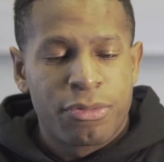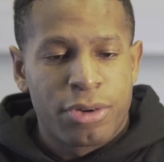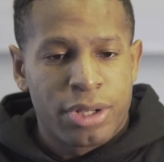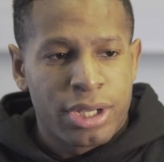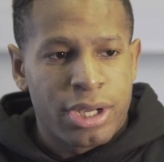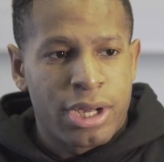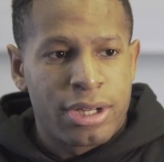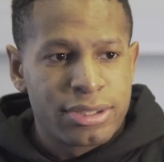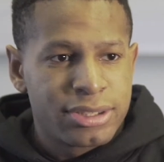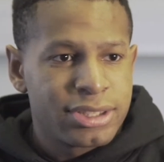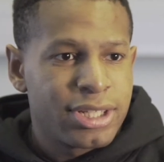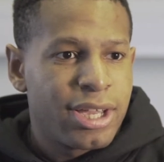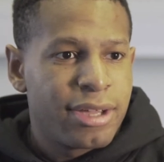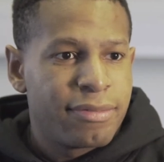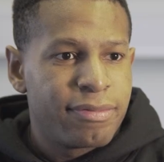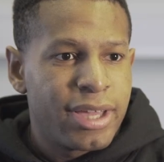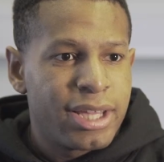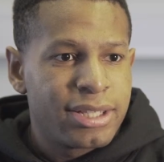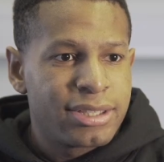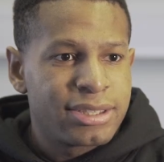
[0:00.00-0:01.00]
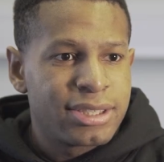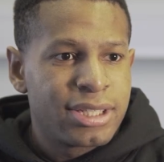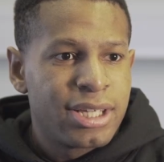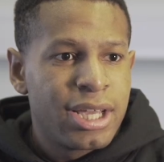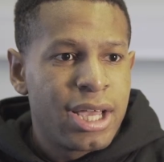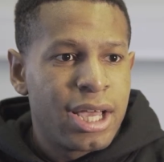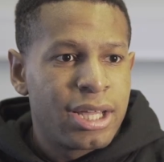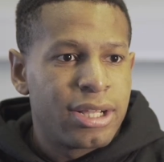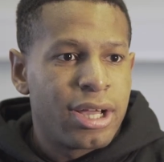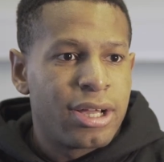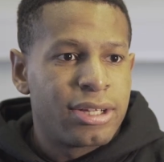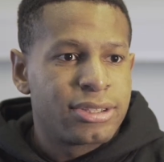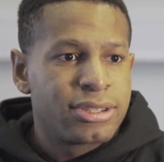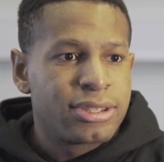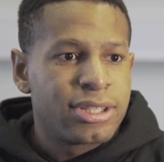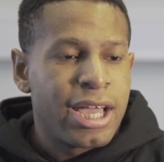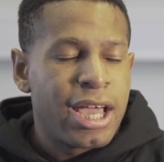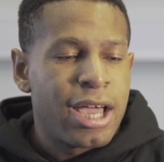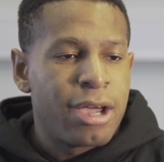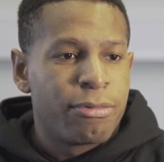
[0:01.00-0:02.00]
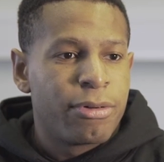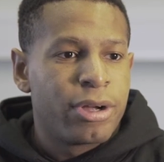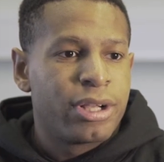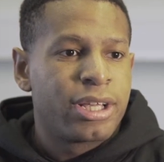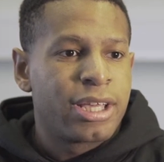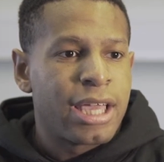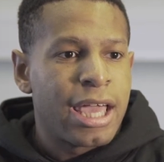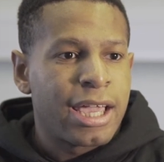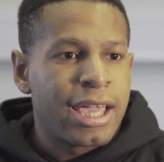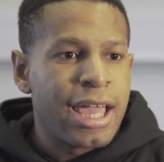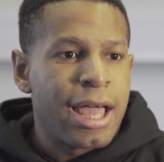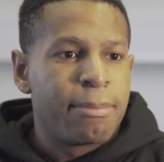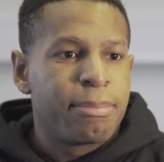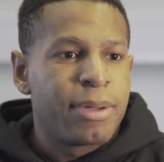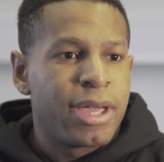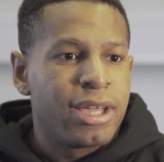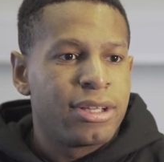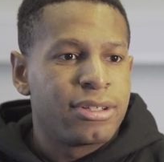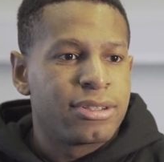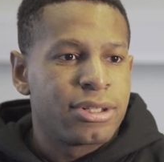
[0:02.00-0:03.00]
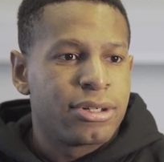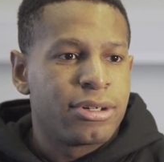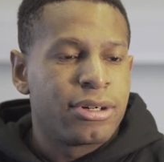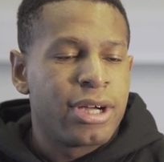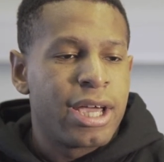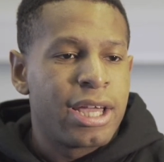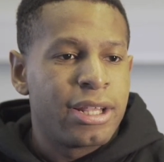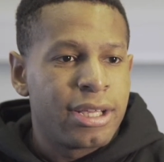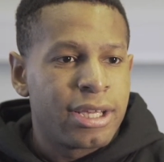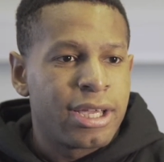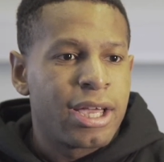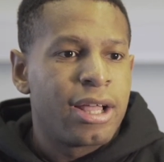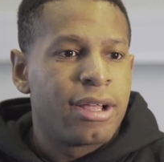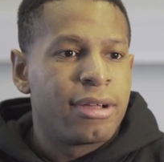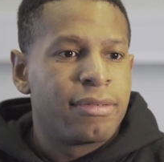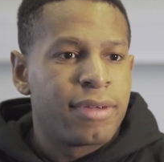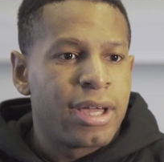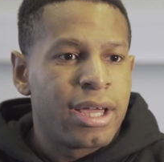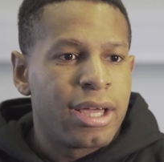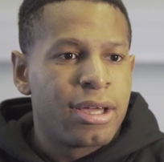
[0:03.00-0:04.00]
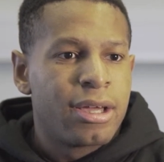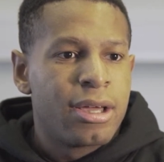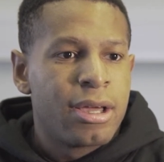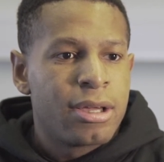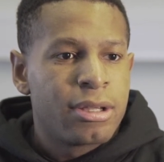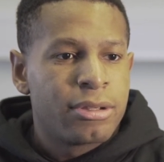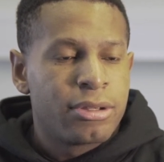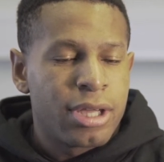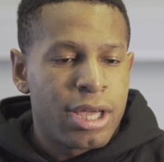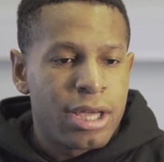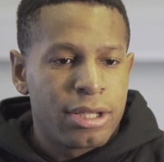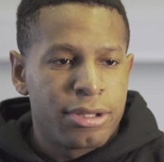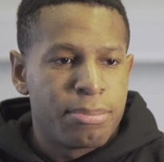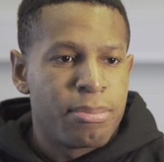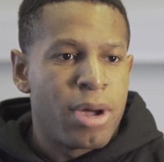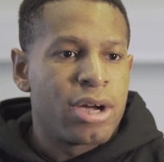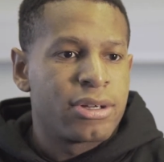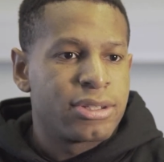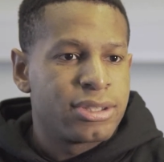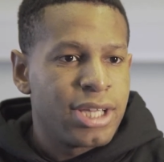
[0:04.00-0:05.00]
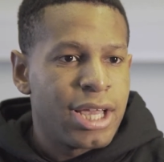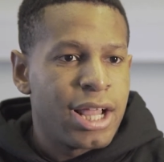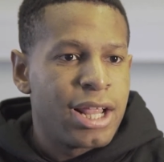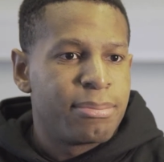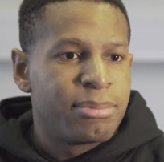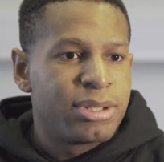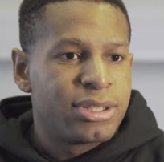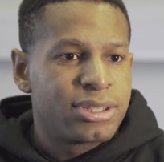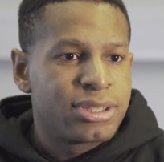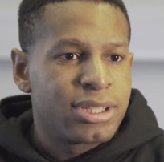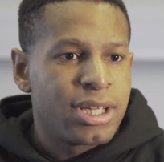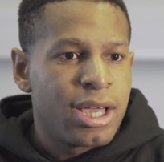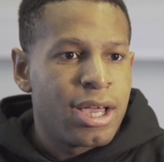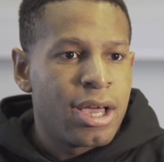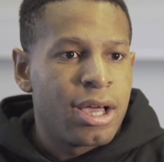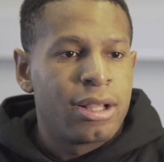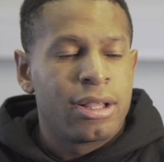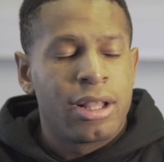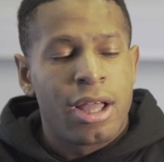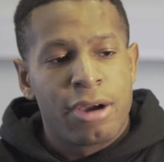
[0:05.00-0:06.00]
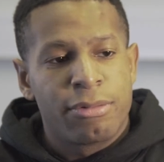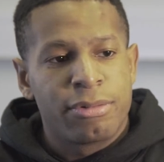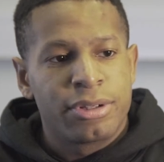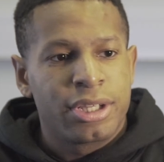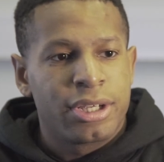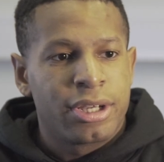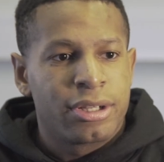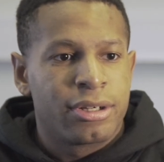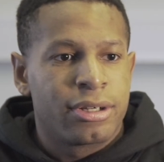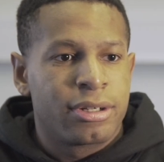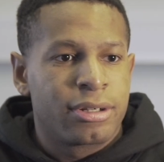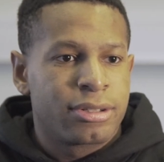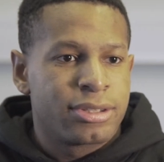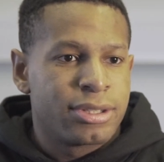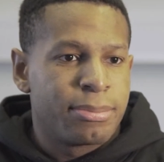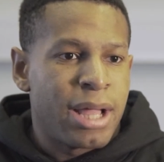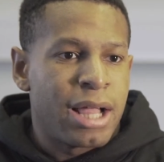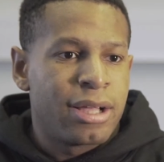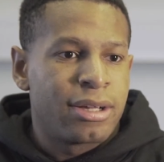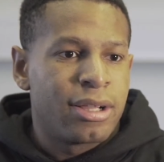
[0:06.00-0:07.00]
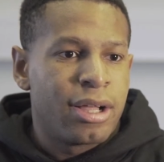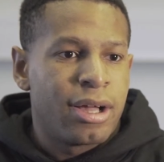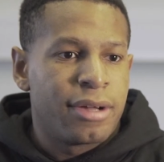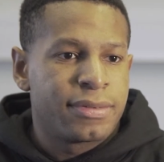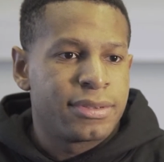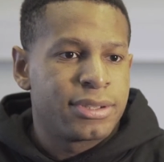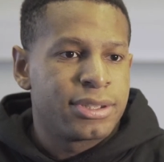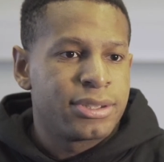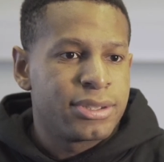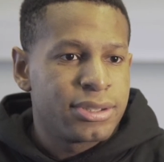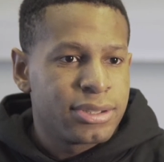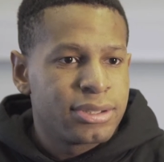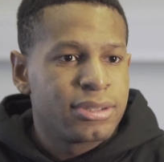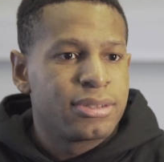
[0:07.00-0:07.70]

Running on-site events and also running campaigns or any kind of the democracy elements along with the other sabbatical officers.